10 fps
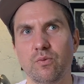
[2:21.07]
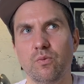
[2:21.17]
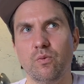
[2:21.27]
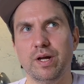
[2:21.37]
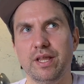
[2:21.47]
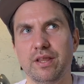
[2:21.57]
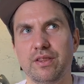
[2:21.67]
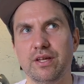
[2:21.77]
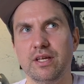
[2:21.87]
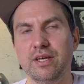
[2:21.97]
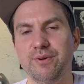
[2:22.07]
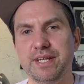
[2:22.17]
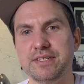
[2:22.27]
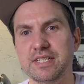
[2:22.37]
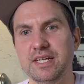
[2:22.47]
With
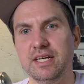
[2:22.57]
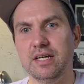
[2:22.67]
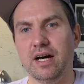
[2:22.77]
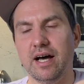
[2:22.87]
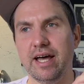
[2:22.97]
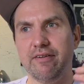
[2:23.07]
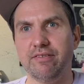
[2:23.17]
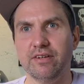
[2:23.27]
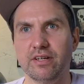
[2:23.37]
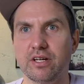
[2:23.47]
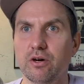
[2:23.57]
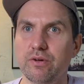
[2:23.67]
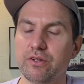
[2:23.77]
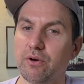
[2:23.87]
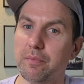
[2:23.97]
USD, I have to go
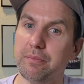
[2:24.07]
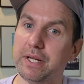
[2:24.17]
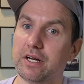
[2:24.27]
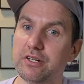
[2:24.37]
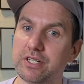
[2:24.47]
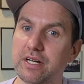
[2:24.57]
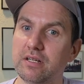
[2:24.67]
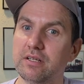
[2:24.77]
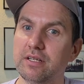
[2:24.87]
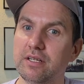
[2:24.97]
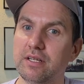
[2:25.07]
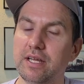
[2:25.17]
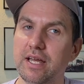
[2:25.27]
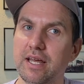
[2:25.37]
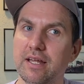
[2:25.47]
into a bigger shell,
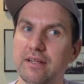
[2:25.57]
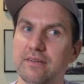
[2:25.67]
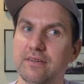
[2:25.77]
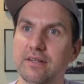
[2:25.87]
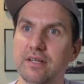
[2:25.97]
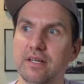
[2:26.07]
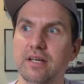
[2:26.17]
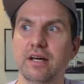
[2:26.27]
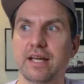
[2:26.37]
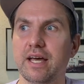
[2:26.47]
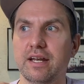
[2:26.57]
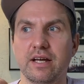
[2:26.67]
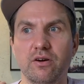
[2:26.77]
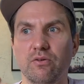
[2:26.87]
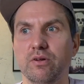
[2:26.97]
and again, I
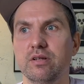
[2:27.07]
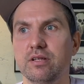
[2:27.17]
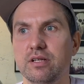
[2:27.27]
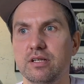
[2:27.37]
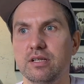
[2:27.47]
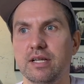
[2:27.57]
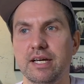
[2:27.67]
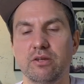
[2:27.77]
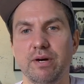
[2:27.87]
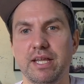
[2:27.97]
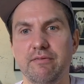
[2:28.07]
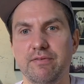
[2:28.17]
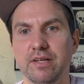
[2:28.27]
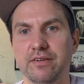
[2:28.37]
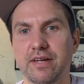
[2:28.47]
don't like the way that
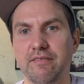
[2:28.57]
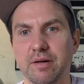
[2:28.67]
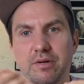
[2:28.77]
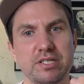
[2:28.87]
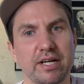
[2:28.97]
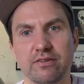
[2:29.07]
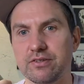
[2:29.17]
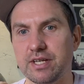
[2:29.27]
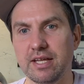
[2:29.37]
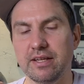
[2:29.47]
feels, having a bunch of extra skate